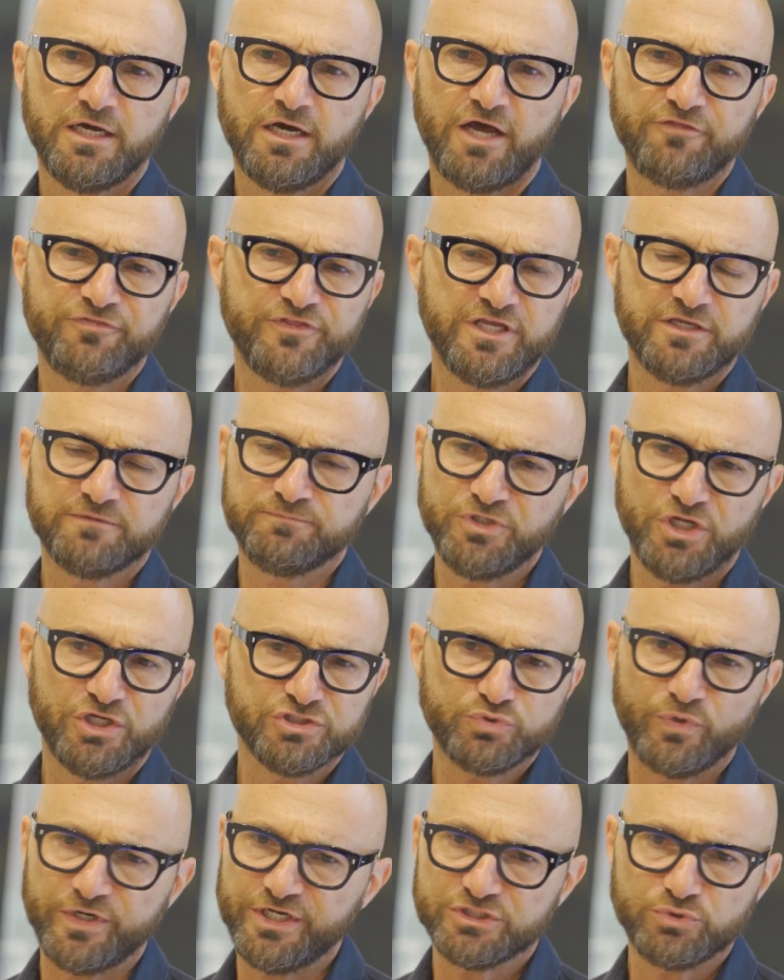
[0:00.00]
I think,
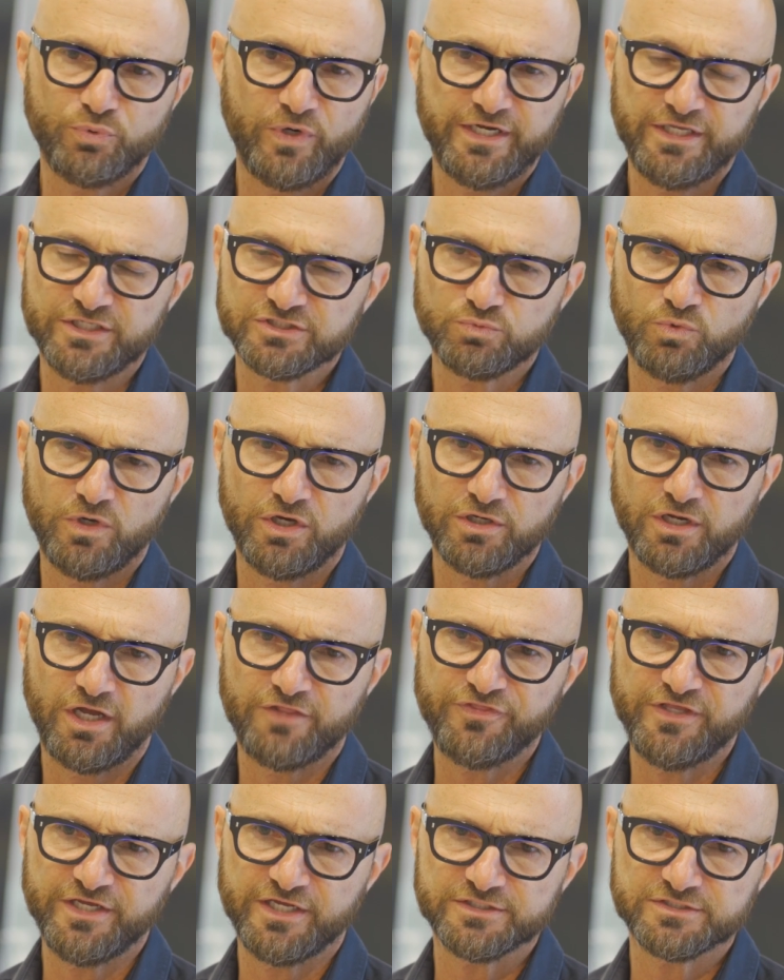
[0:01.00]
2020 as well, I
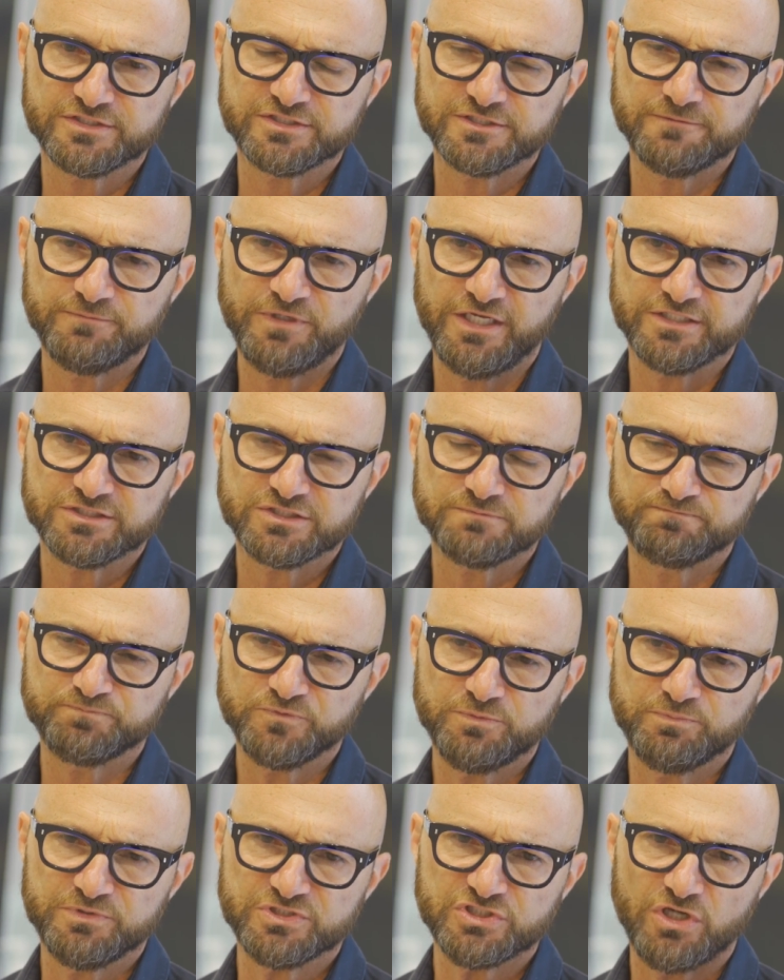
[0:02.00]
think it's
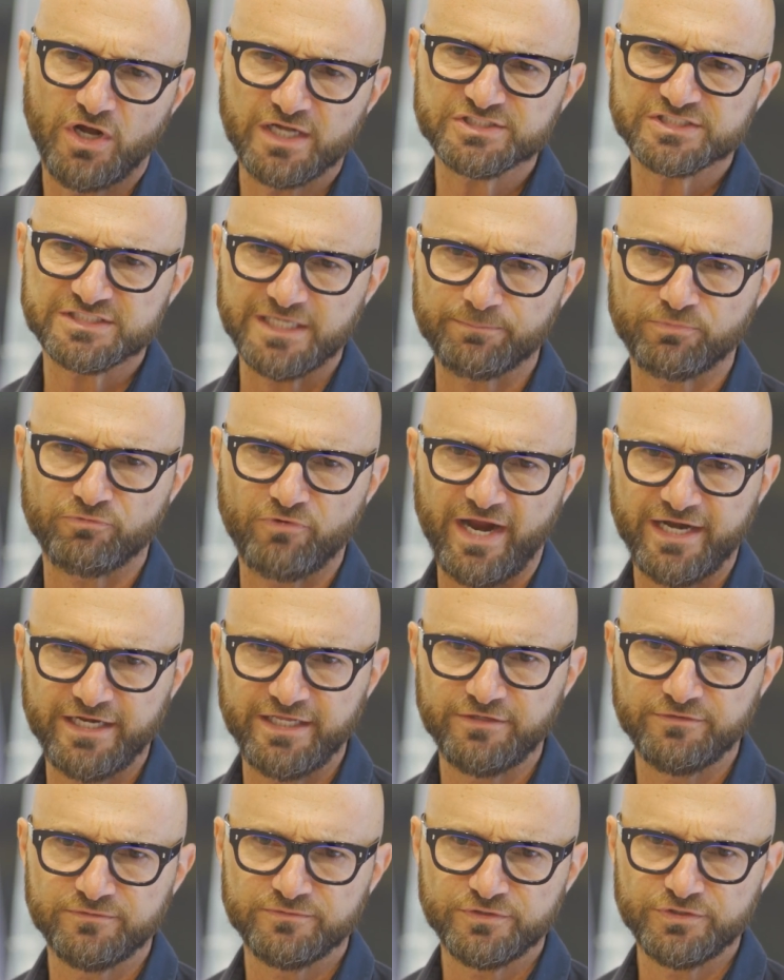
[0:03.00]
besides
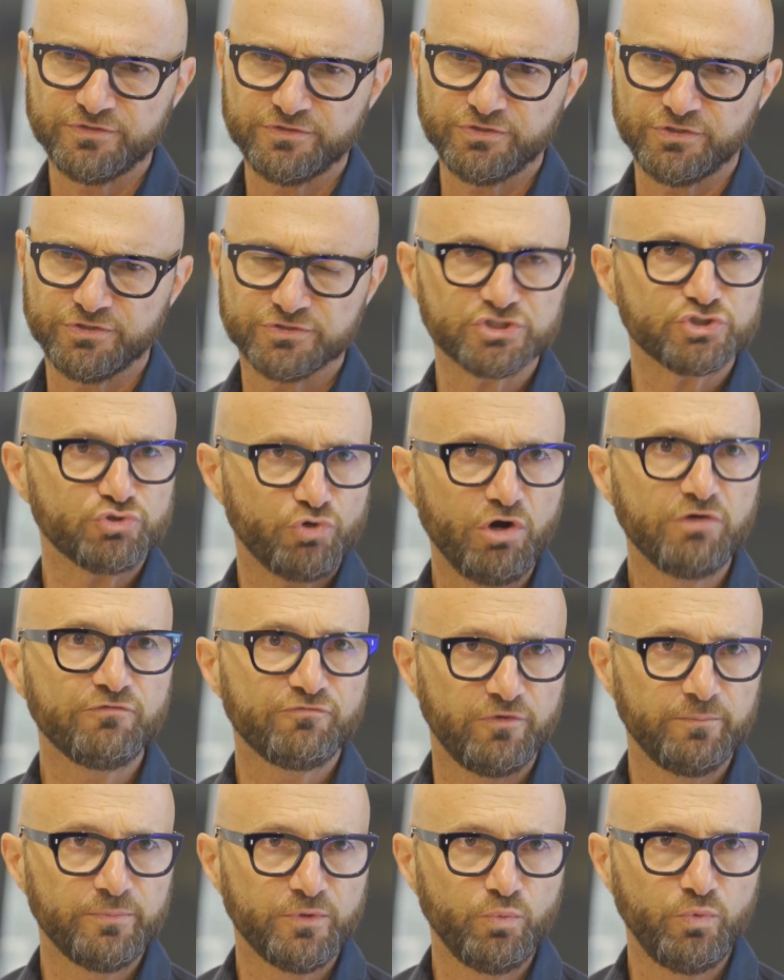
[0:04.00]
separating the strong
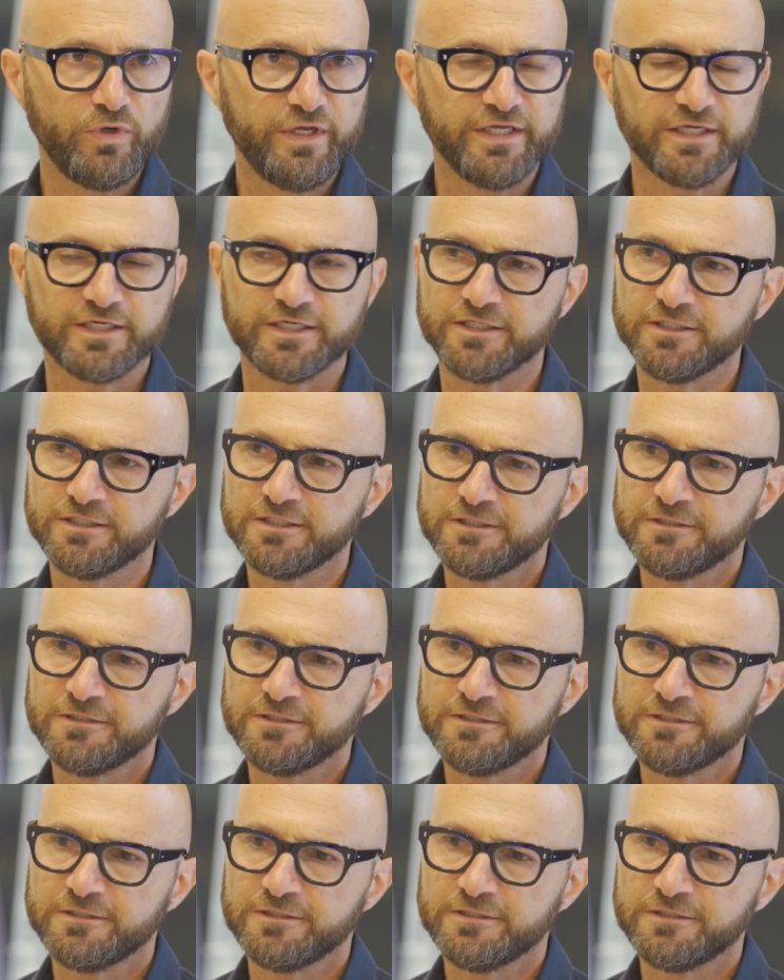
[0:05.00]
from the weak,